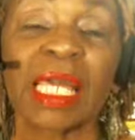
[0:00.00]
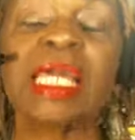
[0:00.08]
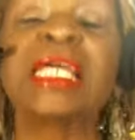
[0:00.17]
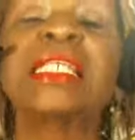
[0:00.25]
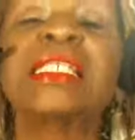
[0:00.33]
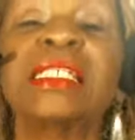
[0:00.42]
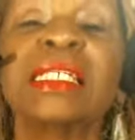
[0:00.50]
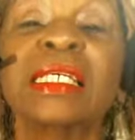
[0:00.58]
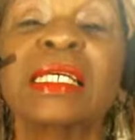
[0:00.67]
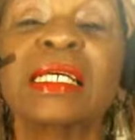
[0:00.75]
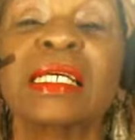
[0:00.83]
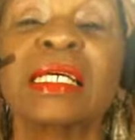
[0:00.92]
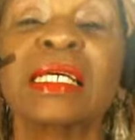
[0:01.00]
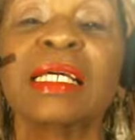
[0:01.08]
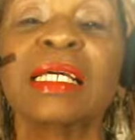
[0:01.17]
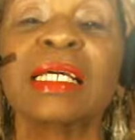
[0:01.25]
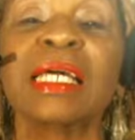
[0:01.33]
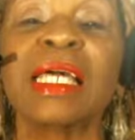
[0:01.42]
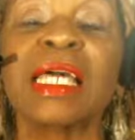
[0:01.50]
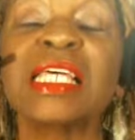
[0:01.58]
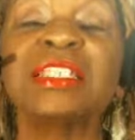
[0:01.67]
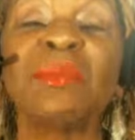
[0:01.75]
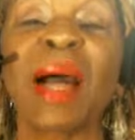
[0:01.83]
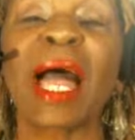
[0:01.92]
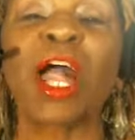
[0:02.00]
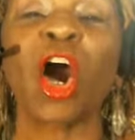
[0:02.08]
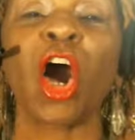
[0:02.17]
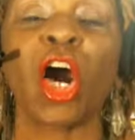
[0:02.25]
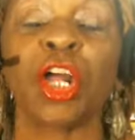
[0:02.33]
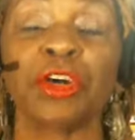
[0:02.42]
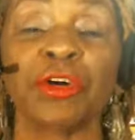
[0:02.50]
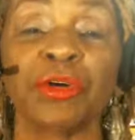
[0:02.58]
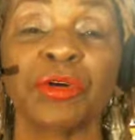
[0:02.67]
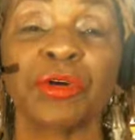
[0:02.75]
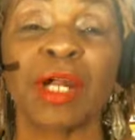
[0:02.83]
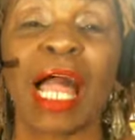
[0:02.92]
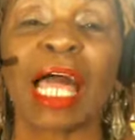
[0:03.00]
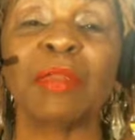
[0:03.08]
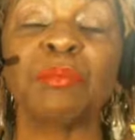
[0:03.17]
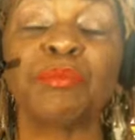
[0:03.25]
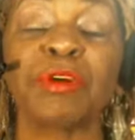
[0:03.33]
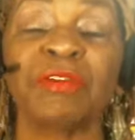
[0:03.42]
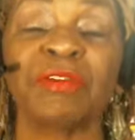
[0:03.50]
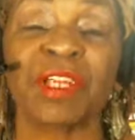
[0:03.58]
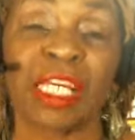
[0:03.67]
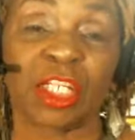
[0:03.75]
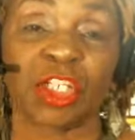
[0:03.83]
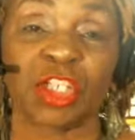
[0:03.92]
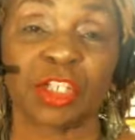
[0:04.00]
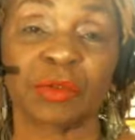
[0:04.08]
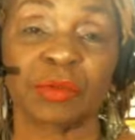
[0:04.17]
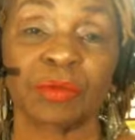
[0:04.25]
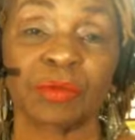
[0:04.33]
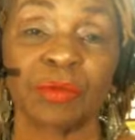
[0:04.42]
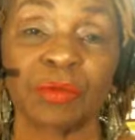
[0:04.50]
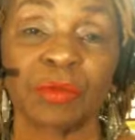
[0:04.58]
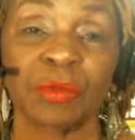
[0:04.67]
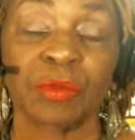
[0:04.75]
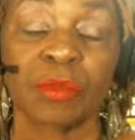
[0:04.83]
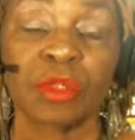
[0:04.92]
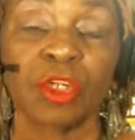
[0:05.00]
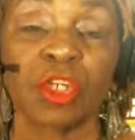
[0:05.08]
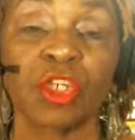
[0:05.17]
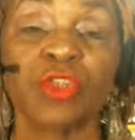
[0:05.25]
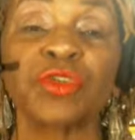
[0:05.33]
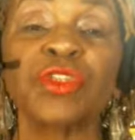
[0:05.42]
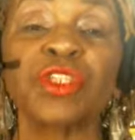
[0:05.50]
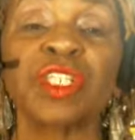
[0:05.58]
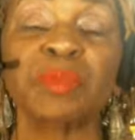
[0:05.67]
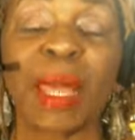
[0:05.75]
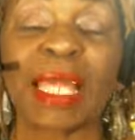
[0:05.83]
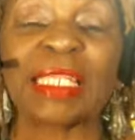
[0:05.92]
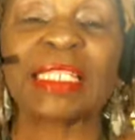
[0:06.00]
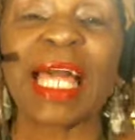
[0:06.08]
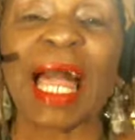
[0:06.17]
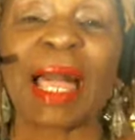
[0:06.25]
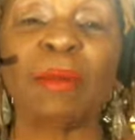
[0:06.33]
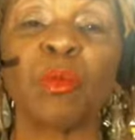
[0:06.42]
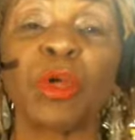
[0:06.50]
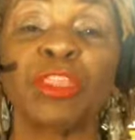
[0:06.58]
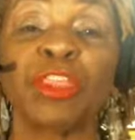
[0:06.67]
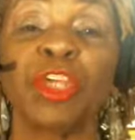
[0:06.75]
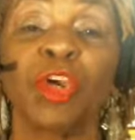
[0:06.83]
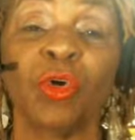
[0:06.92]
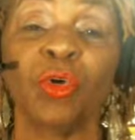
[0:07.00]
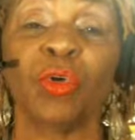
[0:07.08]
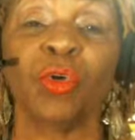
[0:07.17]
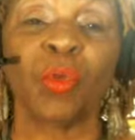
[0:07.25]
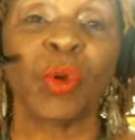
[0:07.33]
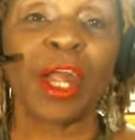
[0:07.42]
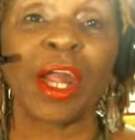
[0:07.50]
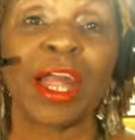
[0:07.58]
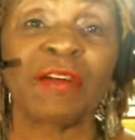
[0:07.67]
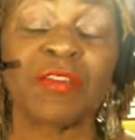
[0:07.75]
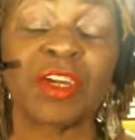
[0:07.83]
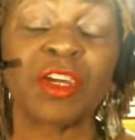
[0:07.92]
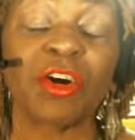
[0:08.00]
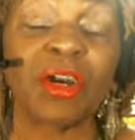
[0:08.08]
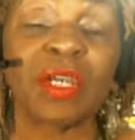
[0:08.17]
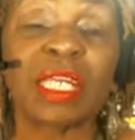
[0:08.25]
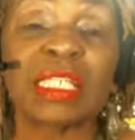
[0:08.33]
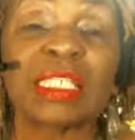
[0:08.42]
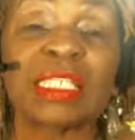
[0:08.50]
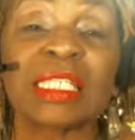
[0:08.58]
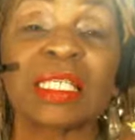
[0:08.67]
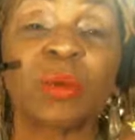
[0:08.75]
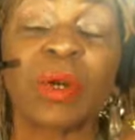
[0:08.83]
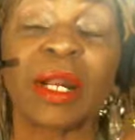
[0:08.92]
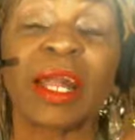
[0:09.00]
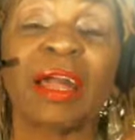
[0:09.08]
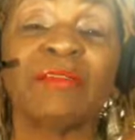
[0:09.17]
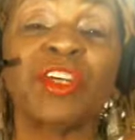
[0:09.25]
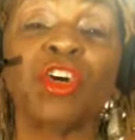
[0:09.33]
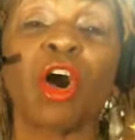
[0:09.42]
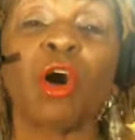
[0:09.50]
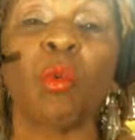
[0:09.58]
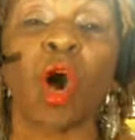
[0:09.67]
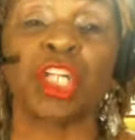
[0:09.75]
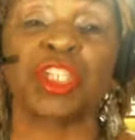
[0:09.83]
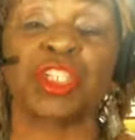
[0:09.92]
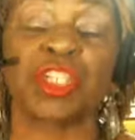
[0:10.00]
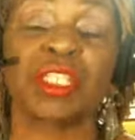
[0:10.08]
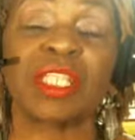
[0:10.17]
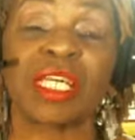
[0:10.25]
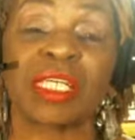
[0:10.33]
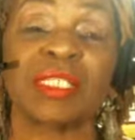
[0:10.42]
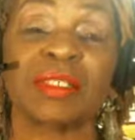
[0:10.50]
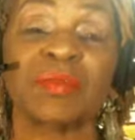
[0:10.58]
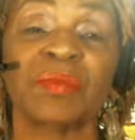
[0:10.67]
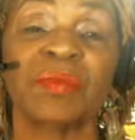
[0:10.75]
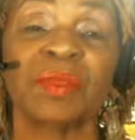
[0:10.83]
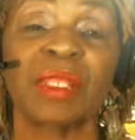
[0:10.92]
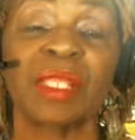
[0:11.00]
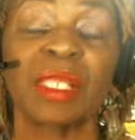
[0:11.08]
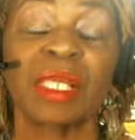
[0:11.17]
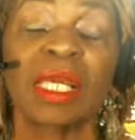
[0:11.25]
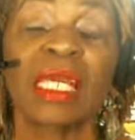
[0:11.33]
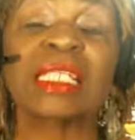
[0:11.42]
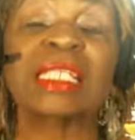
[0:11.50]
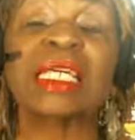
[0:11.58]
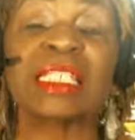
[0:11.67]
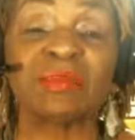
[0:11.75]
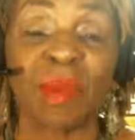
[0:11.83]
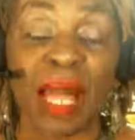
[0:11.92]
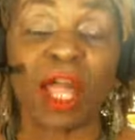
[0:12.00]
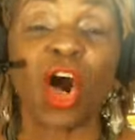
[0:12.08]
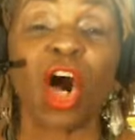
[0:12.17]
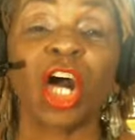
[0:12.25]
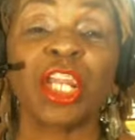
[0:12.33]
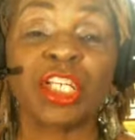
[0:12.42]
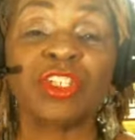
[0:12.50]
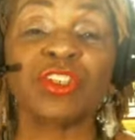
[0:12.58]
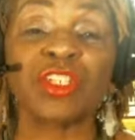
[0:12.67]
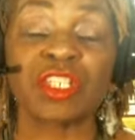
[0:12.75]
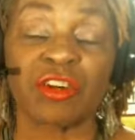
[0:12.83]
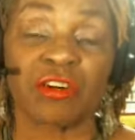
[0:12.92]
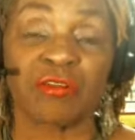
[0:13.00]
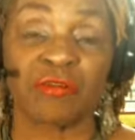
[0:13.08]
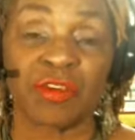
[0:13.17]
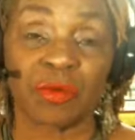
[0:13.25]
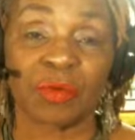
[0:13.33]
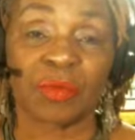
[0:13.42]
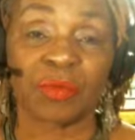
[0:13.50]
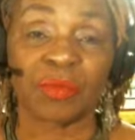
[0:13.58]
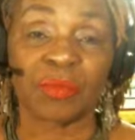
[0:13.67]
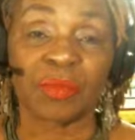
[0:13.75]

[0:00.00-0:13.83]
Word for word: It is my honor and privilege to spend time with you wherever you're listening, wherever you're watching this. It is my honor to serve you.